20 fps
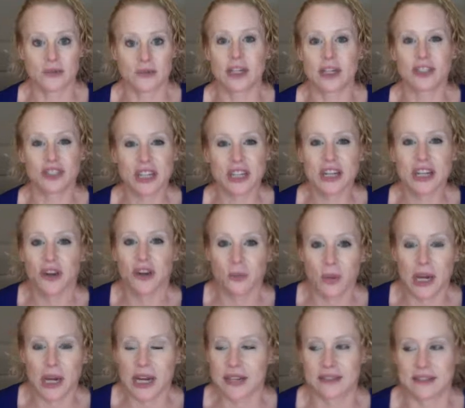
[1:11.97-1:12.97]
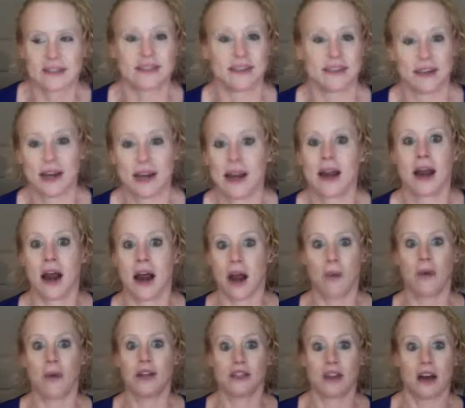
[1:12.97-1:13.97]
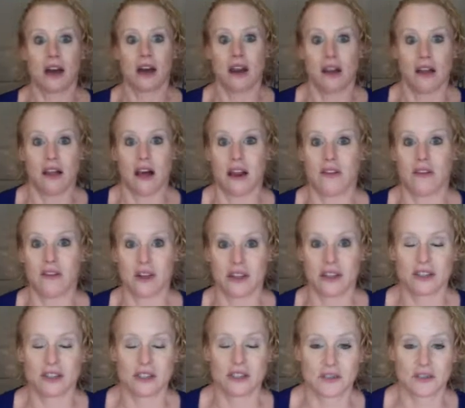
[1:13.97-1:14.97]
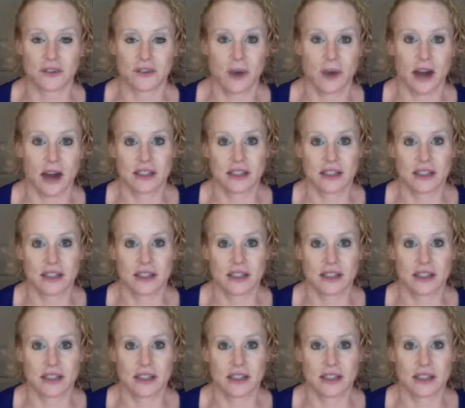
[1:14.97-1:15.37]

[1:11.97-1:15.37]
Which she knew me because I went on a lot of auditions for a while.